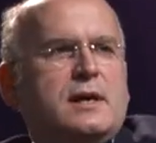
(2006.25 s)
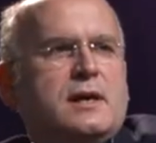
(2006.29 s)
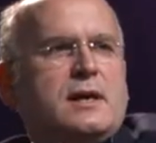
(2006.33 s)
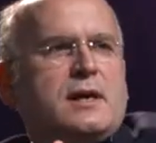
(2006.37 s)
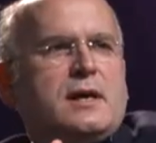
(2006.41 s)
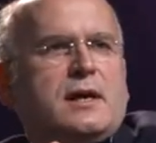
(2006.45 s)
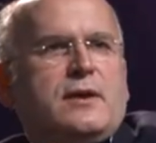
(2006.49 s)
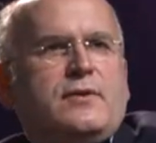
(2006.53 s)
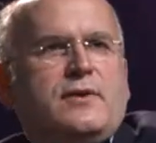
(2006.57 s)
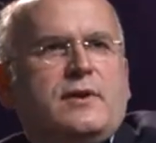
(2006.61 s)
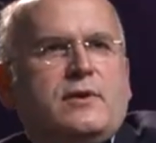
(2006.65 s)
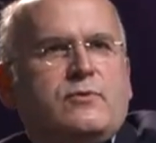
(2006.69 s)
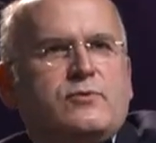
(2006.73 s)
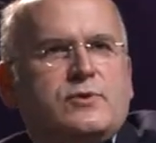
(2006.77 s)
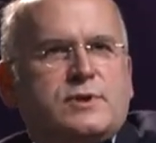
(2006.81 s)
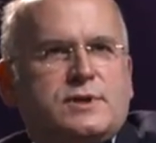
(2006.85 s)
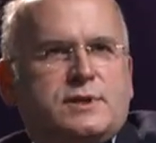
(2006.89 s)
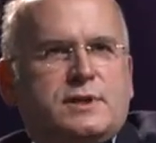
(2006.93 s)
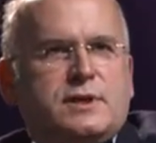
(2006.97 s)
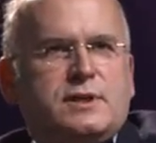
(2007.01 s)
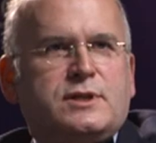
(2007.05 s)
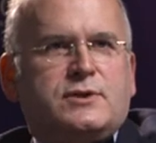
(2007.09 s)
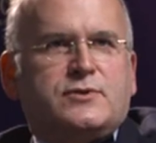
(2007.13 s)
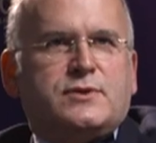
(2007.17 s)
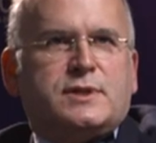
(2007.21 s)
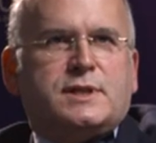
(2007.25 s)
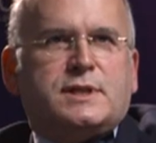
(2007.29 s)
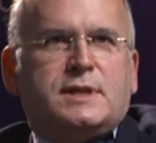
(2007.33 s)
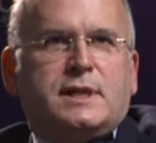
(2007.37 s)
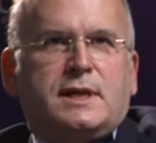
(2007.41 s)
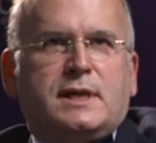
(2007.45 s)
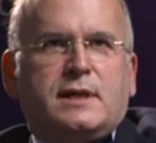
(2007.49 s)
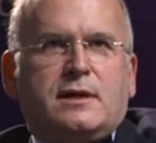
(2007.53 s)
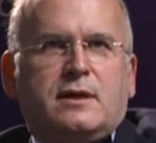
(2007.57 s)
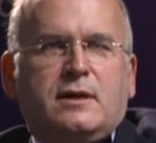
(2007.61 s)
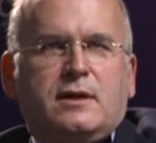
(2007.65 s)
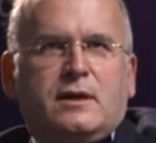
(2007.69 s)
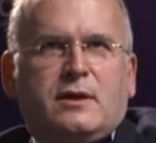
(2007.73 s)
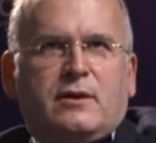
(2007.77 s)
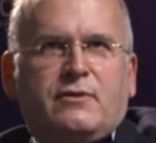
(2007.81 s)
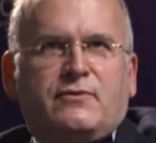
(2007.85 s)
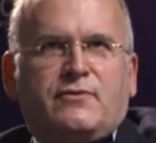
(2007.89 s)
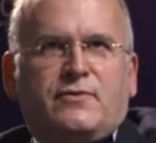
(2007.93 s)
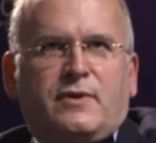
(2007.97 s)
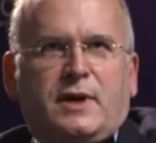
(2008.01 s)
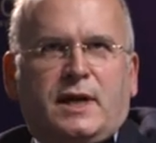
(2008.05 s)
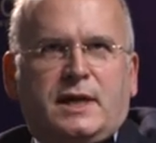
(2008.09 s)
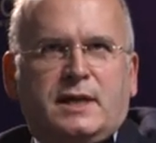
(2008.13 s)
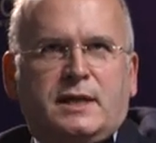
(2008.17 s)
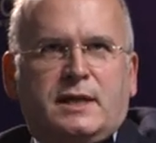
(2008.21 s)
And there was the interesting
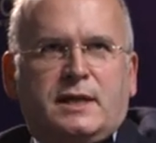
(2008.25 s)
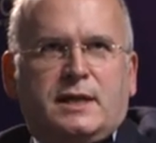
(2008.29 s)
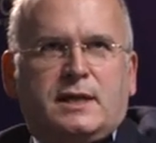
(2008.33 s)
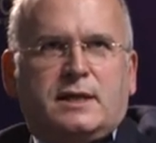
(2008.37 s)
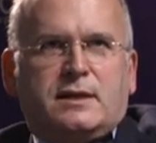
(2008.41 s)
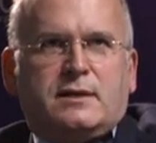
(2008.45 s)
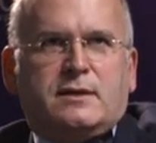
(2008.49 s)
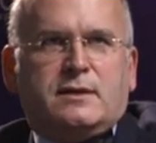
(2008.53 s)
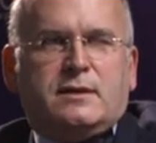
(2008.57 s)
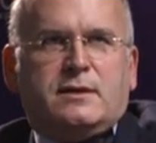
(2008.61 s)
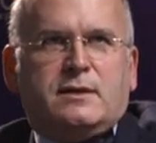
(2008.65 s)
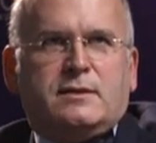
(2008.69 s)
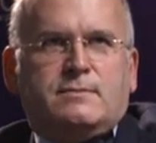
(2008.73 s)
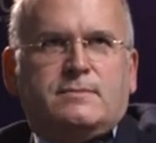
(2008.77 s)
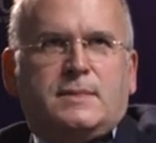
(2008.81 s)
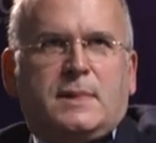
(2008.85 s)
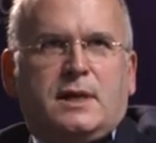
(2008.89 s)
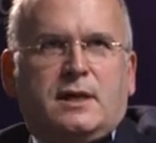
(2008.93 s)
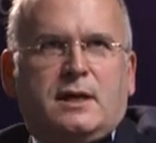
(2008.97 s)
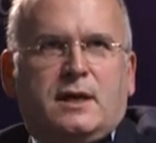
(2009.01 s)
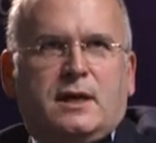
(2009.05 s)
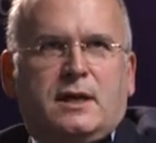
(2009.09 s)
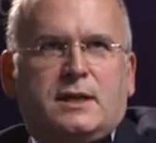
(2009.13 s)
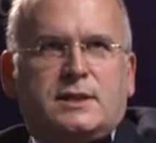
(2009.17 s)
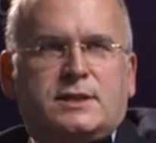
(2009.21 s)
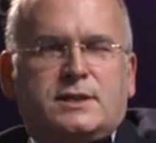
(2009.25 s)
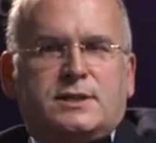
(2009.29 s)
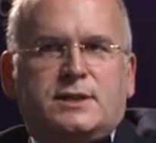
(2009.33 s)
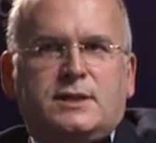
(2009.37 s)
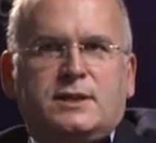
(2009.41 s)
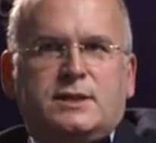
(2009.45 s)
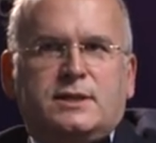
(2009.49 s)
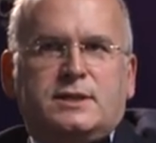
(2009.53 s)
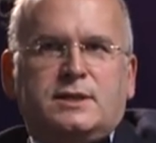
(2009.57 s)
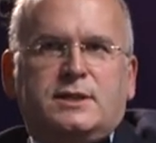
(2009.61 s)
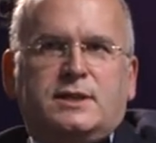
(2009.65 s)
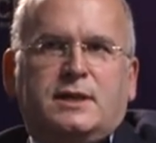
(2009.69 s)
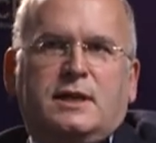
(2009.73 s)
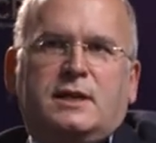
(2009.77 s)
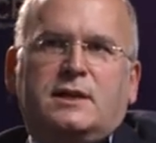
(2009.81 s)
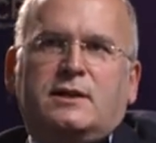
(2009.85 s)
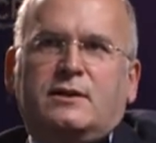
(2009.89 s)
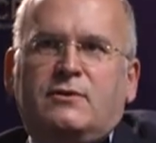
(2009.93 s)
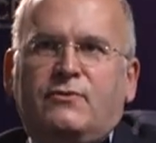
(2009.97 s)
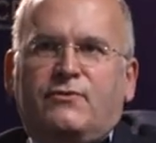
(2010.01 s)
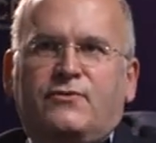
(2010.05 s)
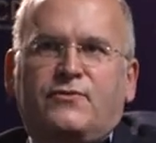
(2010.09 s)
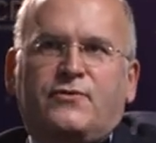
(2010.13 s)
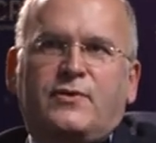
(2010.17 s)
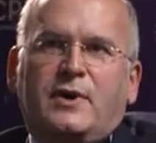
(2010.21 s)
finding last year that
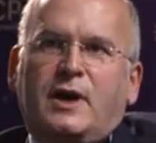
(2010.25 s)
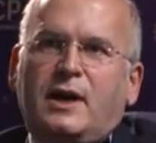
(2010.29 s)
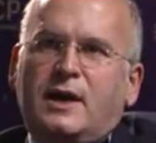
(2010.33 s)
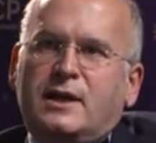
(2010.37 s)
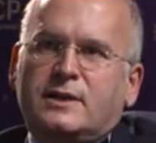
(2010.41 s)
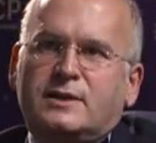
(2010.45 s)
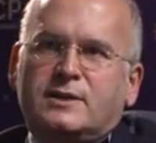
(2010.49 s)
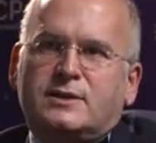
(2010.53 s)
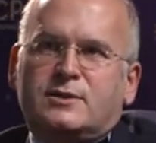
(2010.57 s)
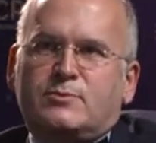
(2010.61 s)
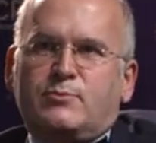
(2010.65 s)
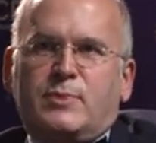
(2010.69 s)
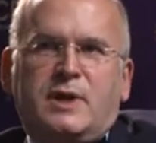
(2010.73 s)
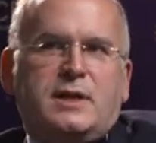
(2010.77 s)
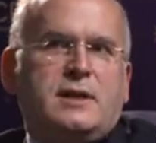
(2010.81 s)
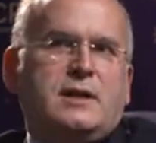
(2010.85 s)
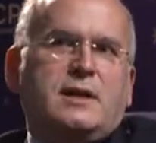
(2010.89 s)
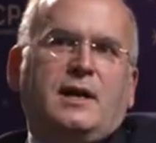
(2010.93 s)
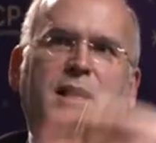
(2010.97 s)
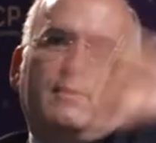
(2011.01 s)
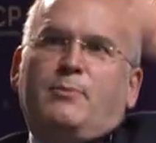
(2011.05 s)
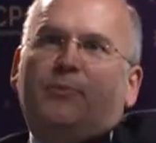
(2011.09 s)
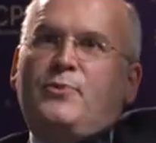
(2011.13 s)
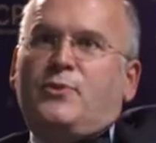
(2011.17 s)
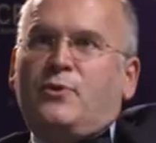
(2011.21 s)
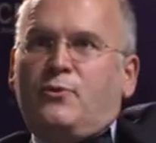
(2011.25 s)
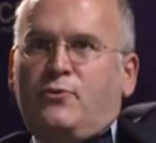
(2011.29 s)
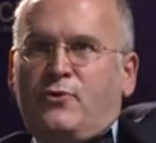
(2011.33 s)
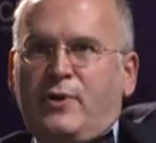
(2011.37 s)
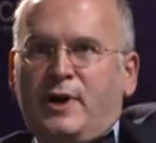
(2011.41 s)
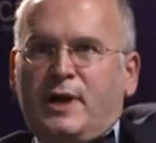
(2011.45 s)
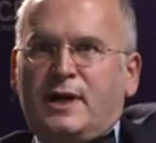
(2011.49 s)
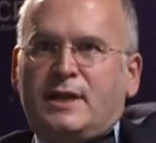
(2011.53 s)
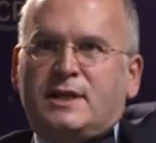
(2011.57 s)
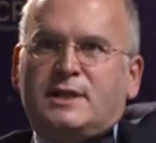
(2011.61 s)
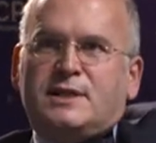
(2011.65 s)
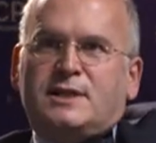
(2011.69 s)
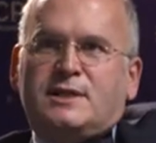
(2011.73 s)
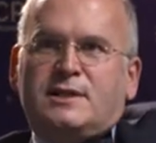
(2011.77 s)
France made it up the ranks,